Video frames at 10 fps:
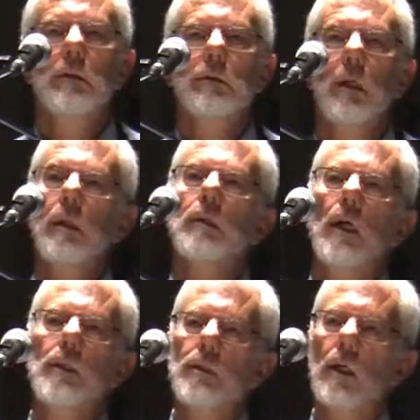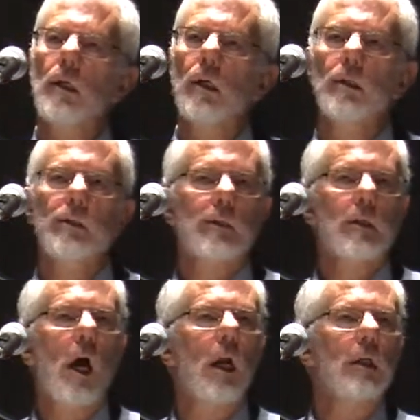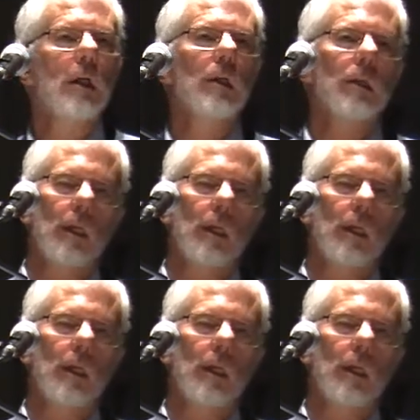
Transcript: Well, the great psychologist Carl Jung,